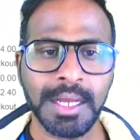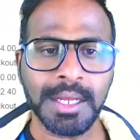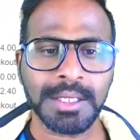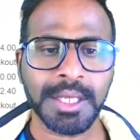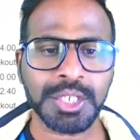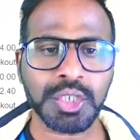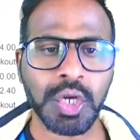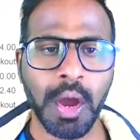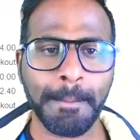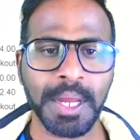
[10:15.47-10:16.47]
the
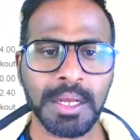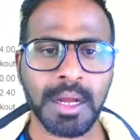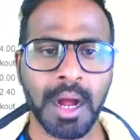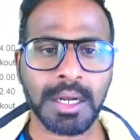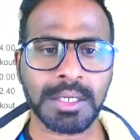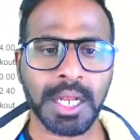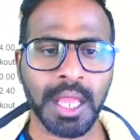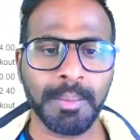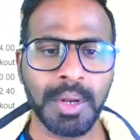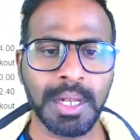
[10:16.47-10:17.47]
shopping cart
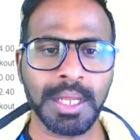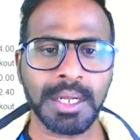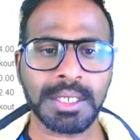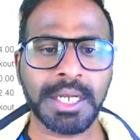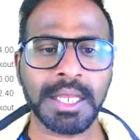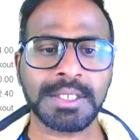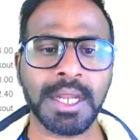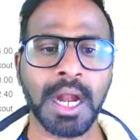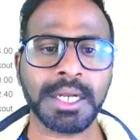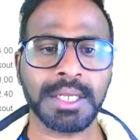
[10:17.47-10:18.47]
table does
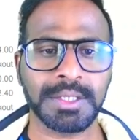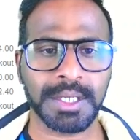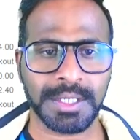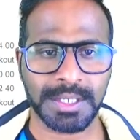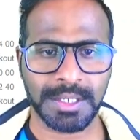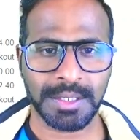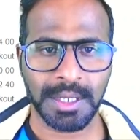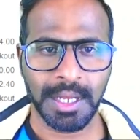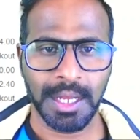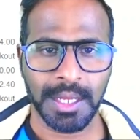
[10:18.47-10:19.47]
not exist.
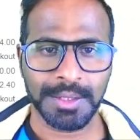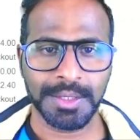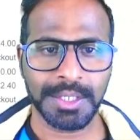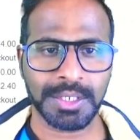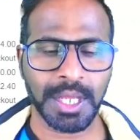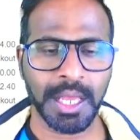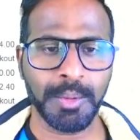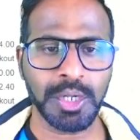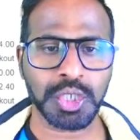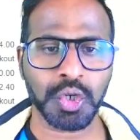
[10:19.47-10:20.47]
This
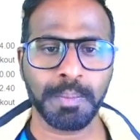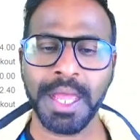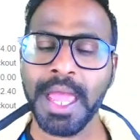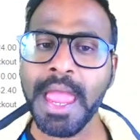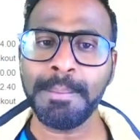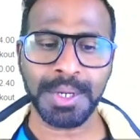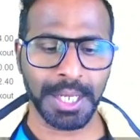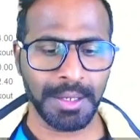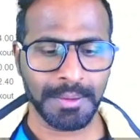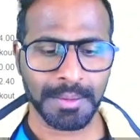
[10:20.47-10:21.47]
table should be empty,
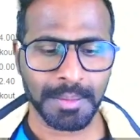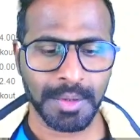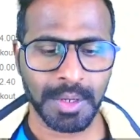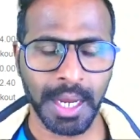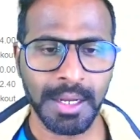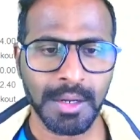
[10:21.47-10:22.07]
right?